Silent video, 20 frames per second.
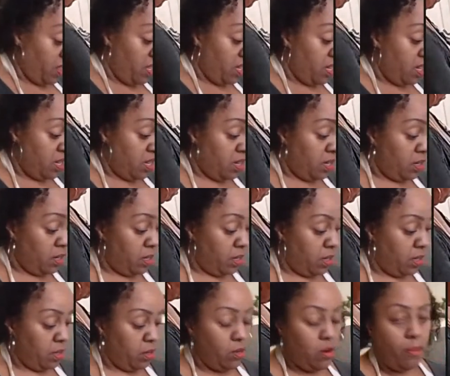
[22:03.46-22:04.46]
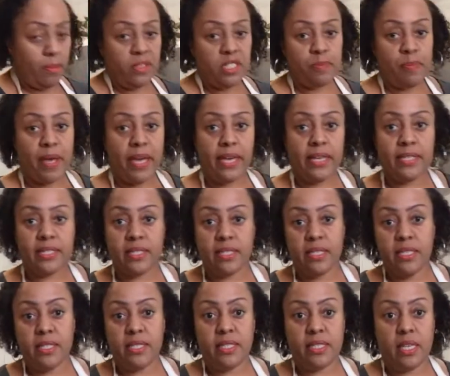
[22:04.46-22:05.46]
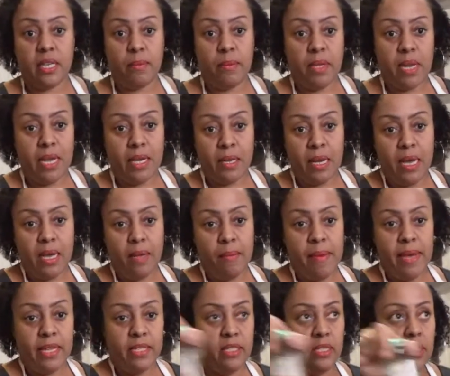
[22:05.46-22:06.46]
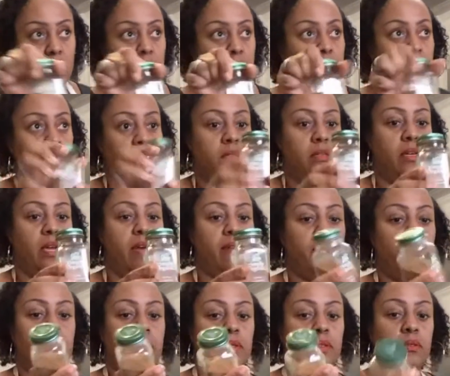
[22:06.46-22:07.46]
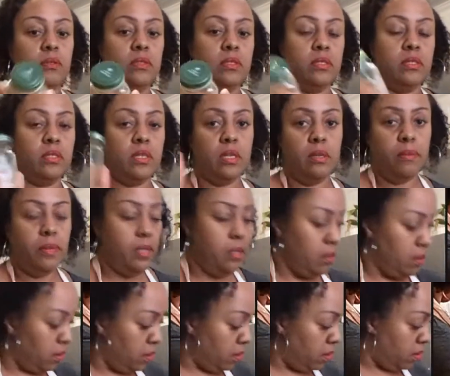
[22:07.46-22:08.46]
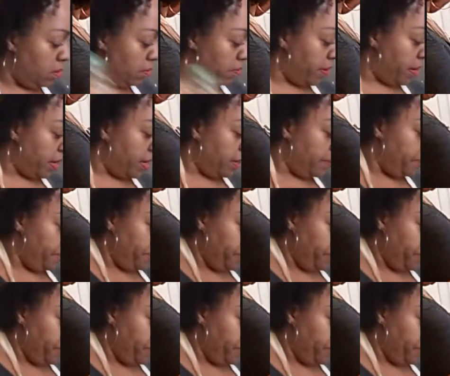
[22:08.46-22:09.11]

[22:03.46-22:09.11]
the normal spice is cinnamon. I imagine everyone uses cinnamon, right?